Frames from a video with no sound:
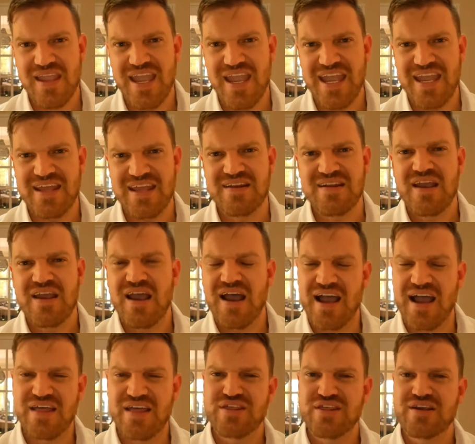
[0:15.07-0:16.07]
And
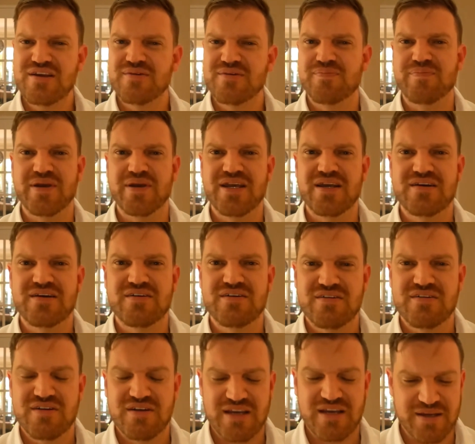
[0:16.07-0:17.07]
I think a big
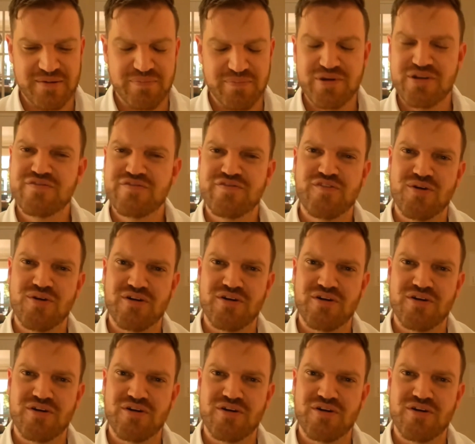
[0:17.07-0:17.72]
pitfall